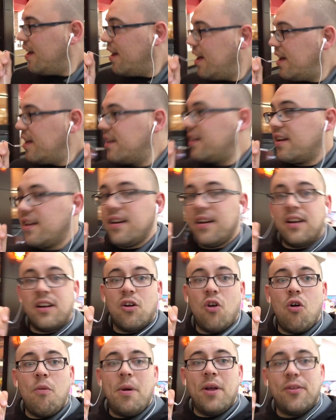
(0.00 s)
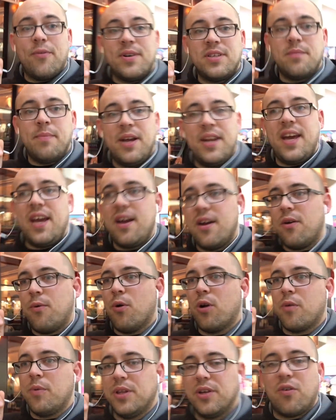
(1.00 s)
and go about the rest of my day,
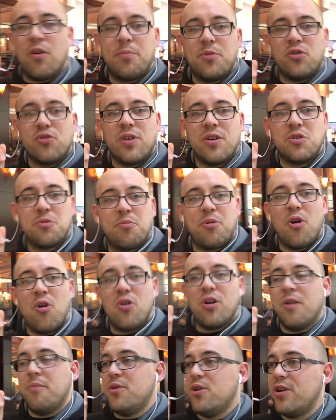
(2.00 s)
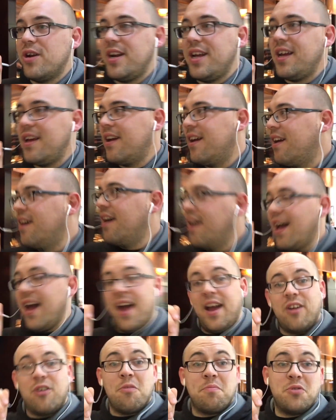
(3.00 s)
work with the Crypto Traders Pro community
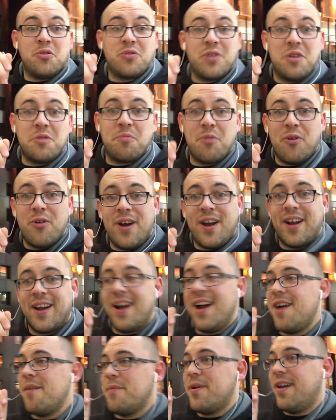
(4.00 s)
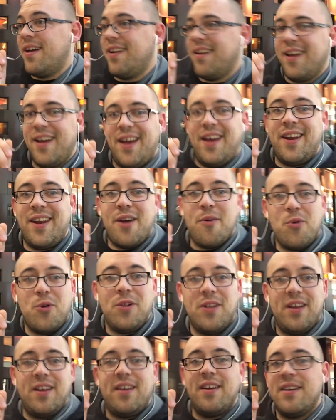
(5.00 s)
at CryptoTradersPro.com, and I
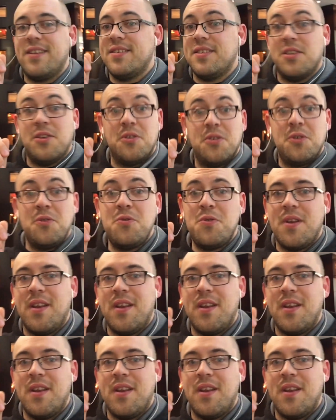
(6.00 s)
will see you soon.